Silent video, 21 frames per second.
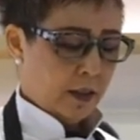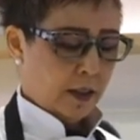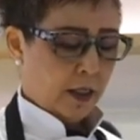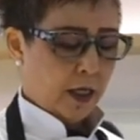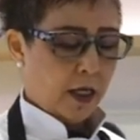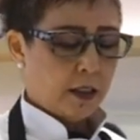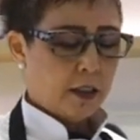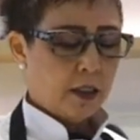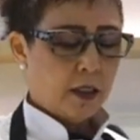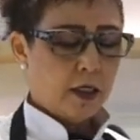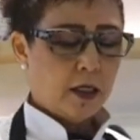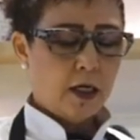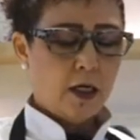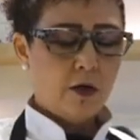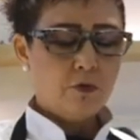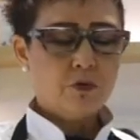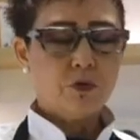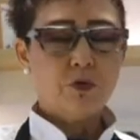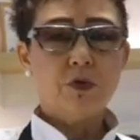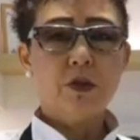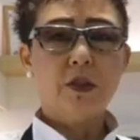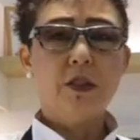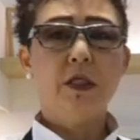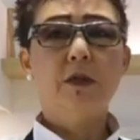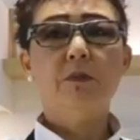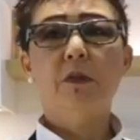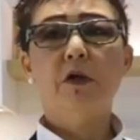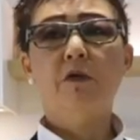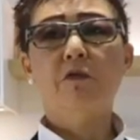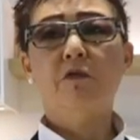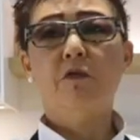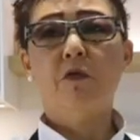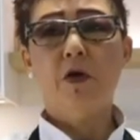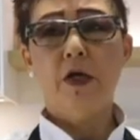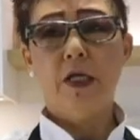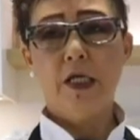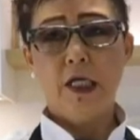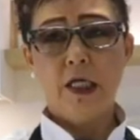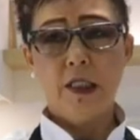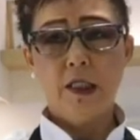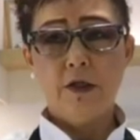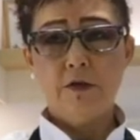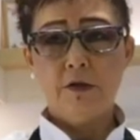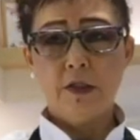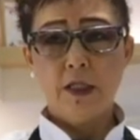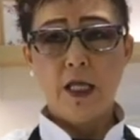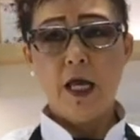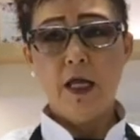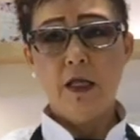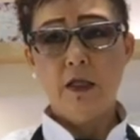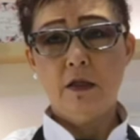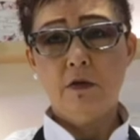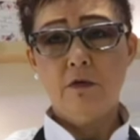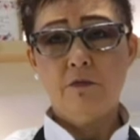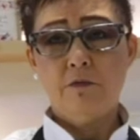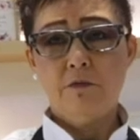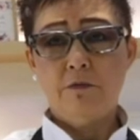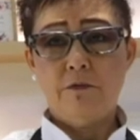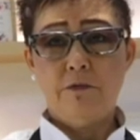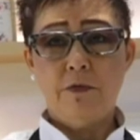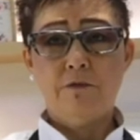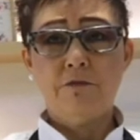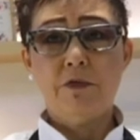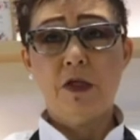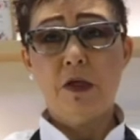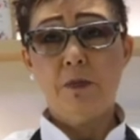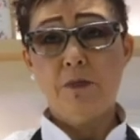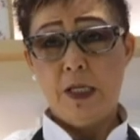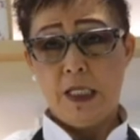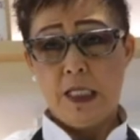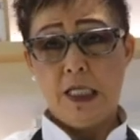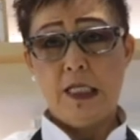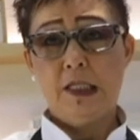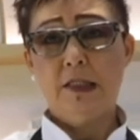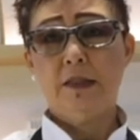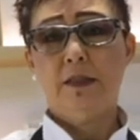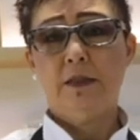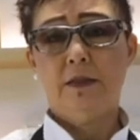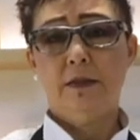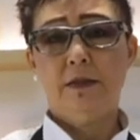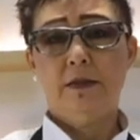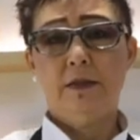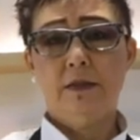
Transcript: and allow to simmer for another 10 to 15 minutes.